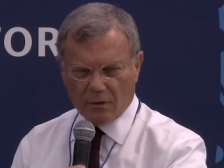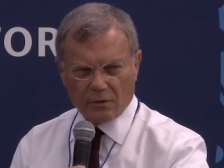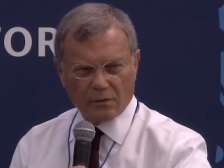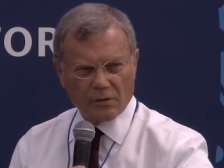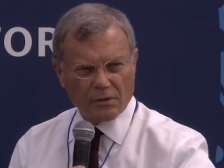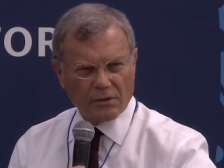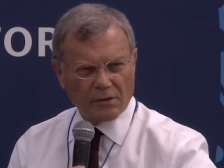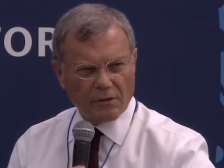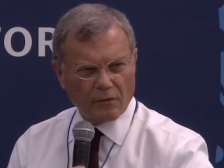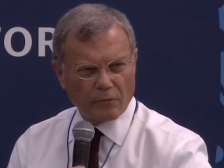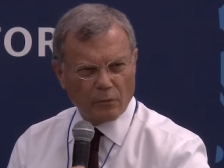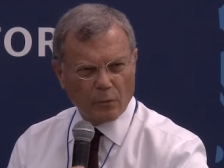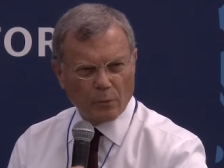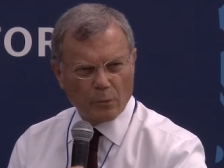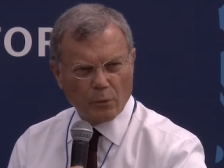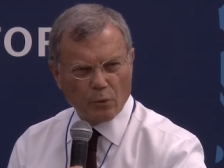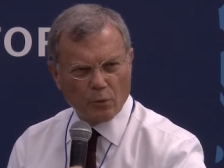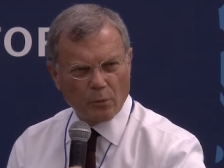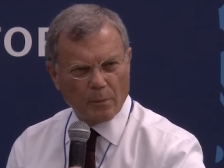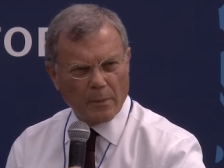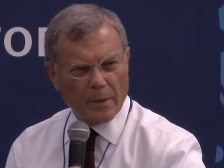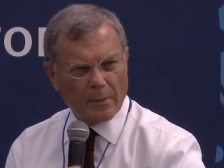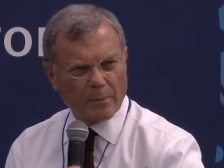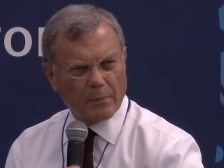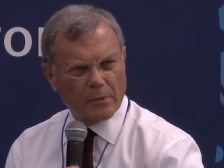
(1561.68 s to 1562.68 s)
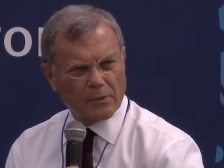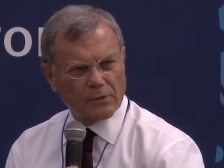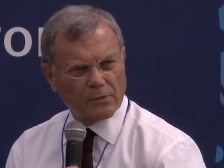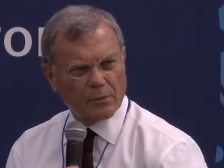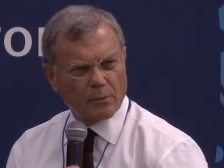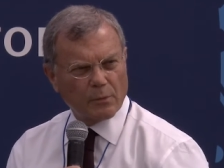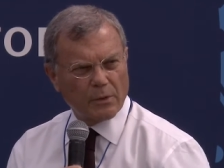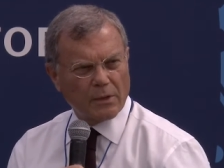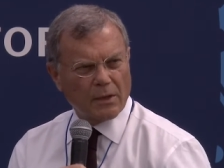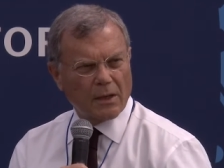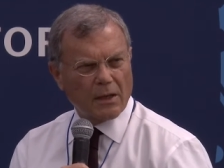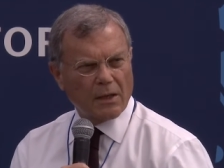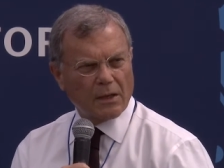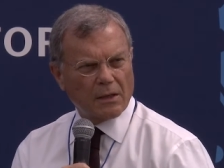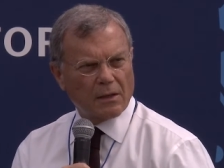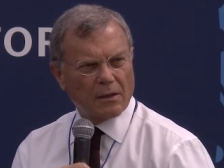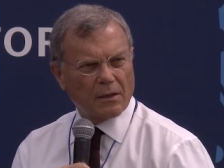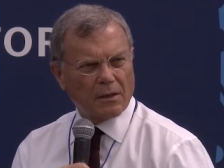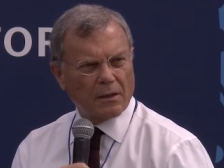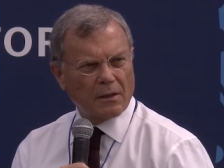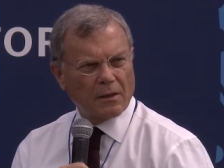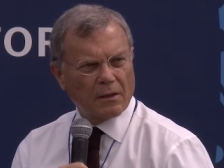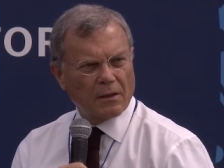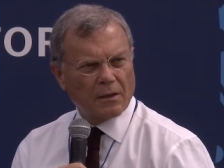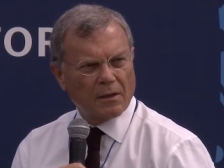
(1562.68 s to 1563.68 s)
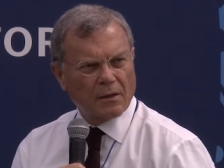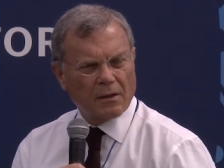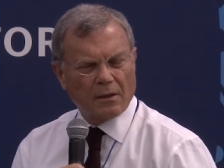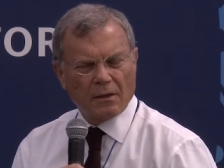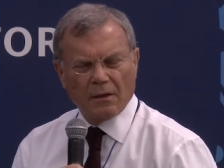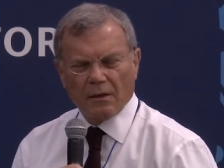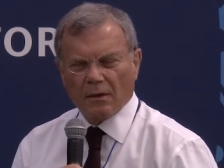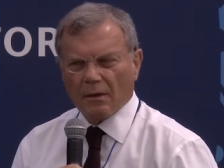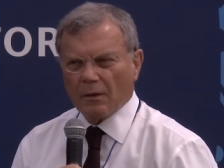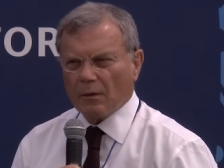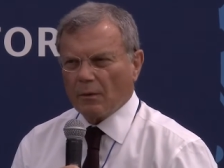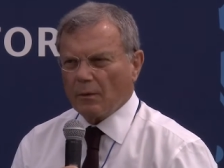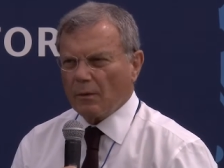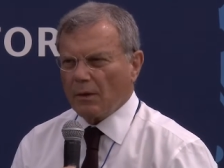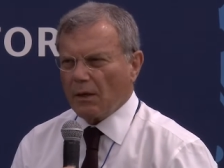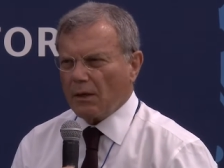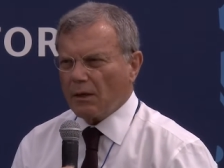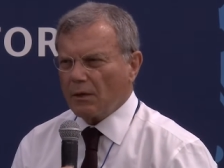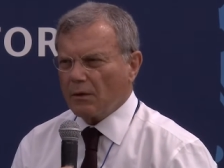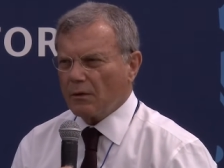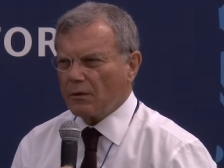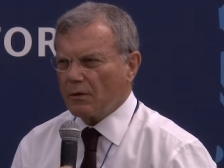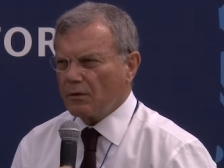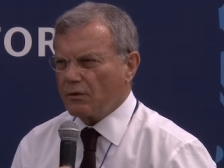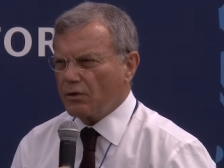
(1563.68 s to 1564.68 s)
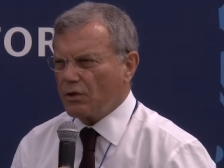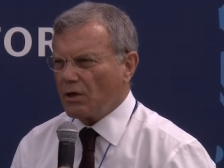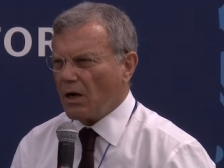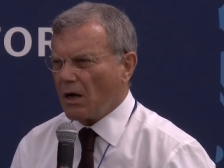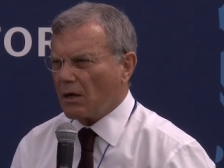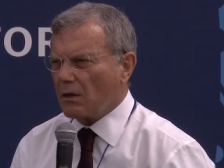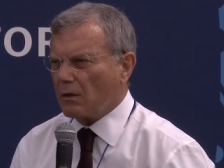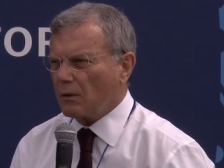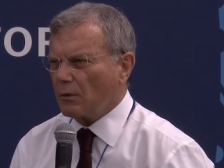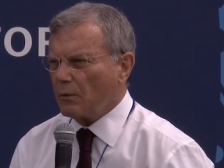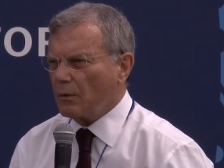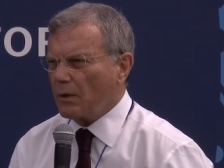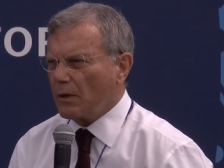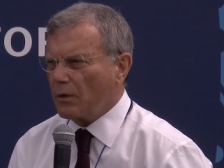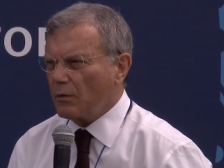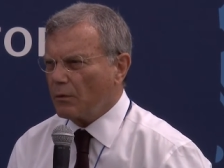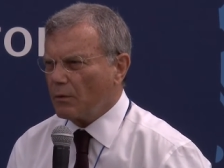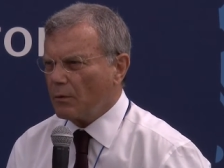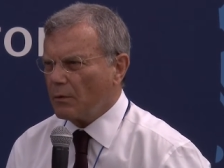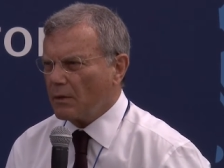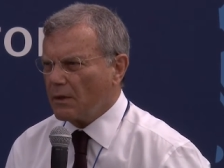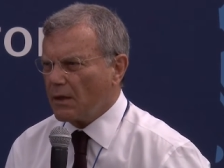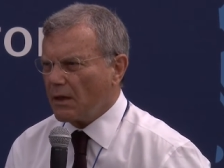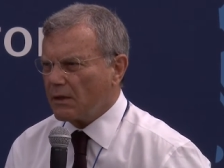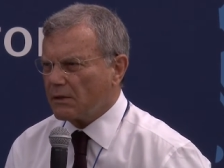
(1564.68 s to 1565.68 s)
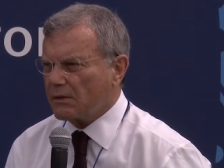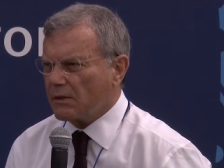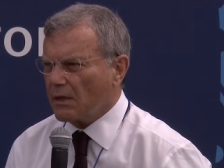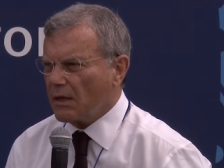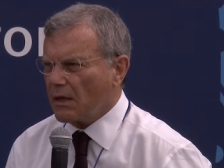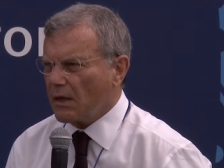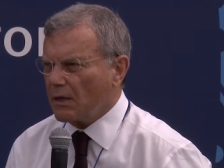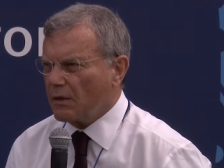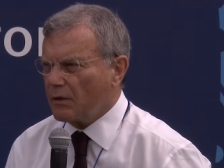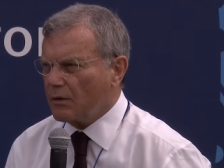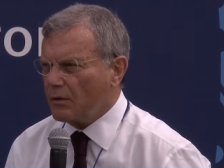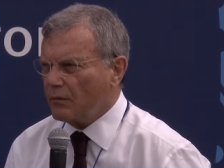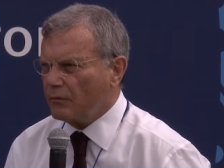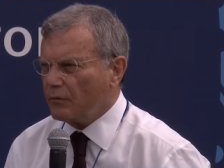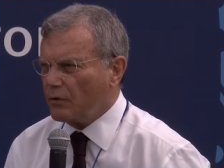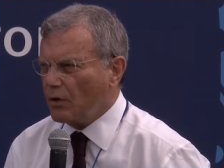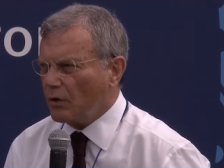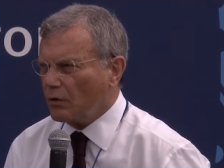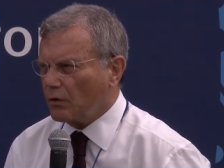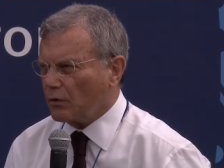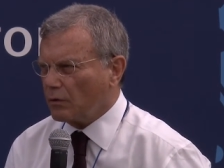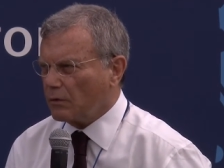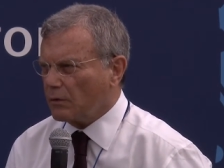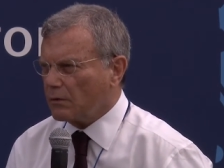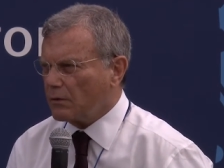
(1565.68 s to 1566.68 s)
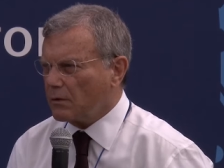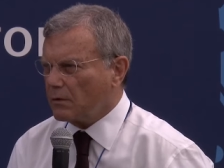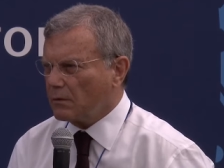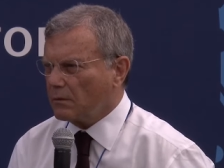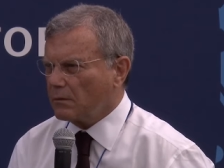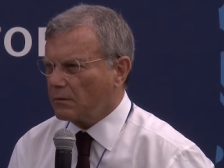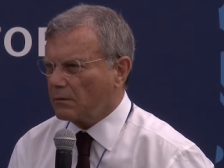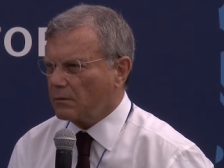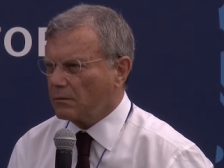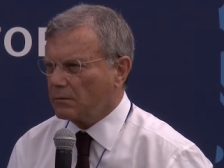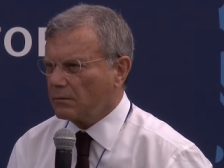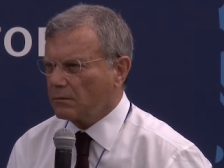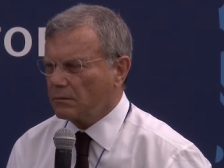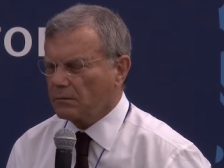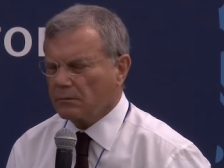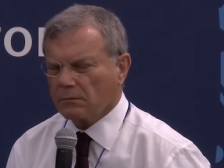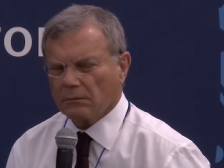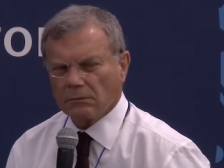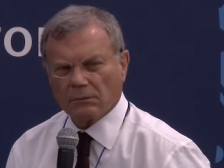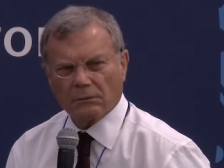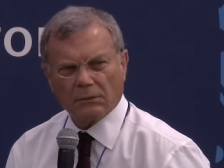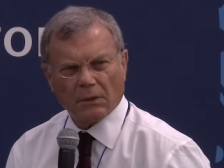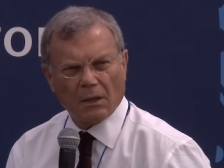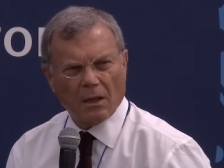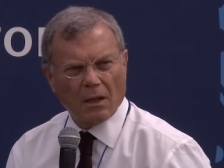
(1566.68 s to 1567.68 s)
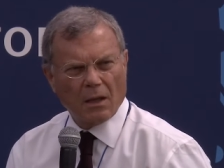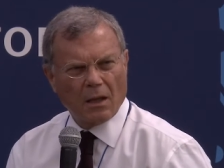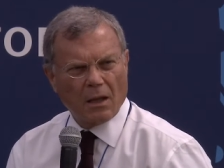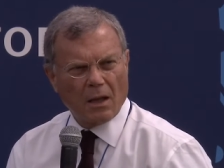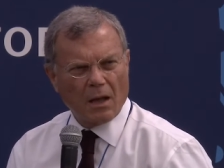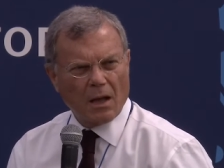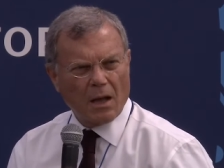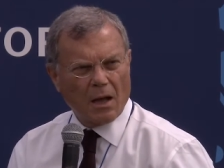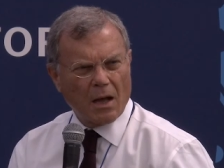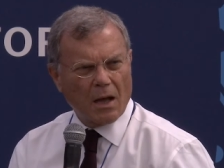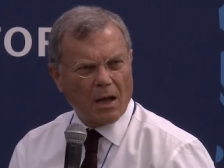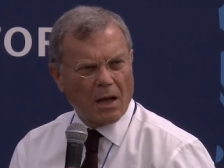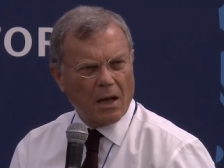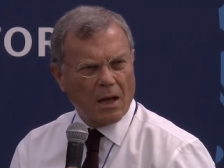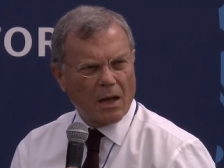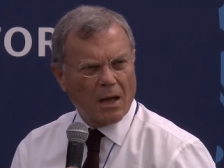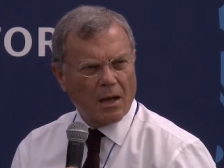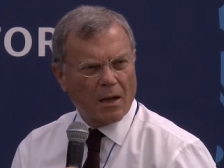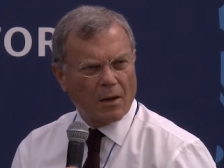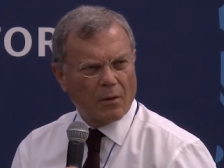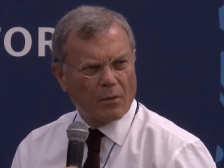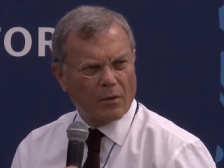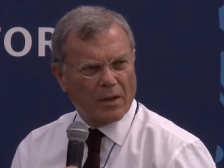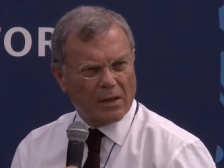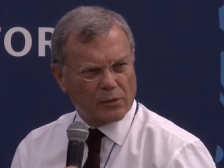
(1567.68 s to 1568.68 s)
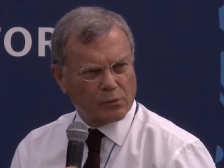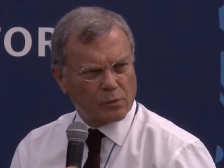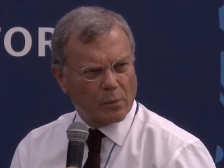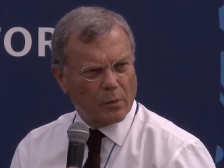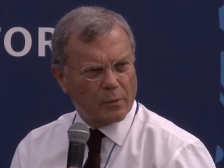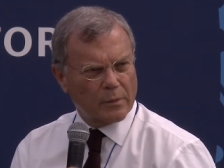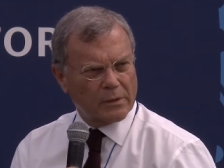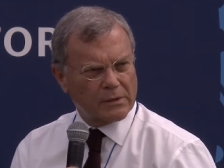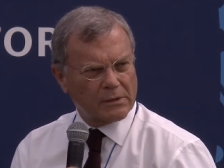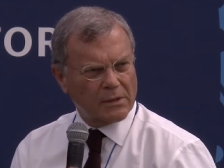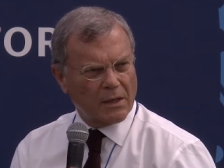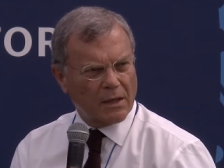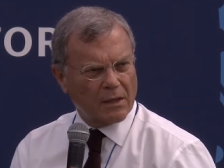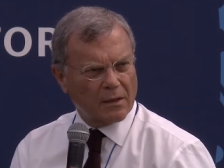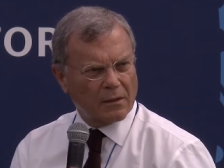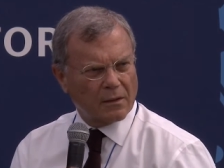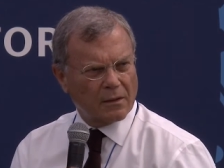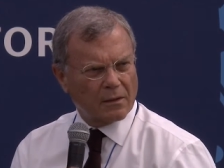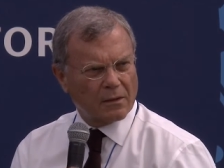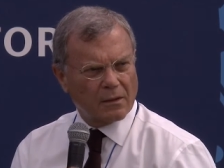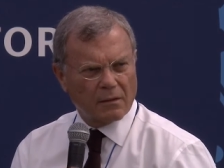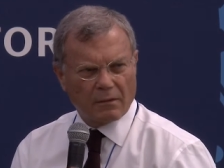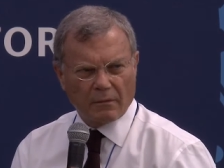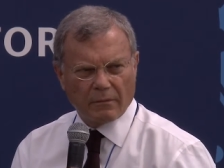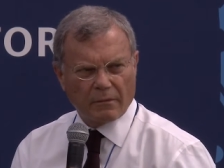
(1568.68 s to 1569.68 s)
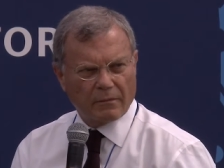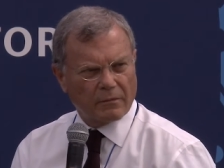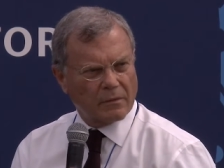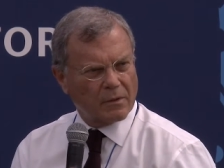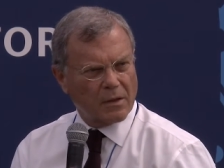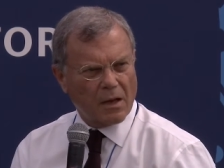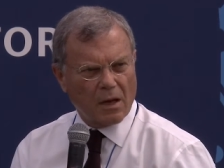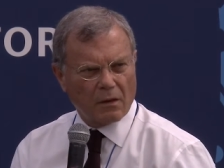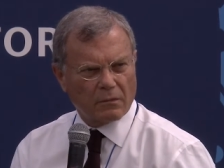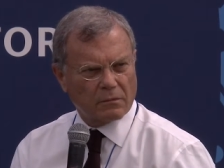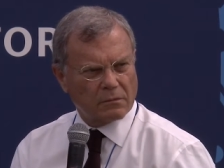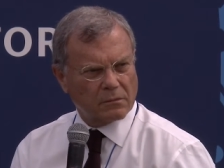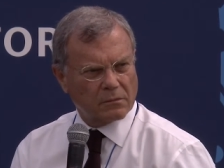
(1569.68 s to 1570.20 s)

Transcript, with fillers: it to several board members, and we had a good chuckle, and we thought, well, that's the end of Donald. That's what we said. No.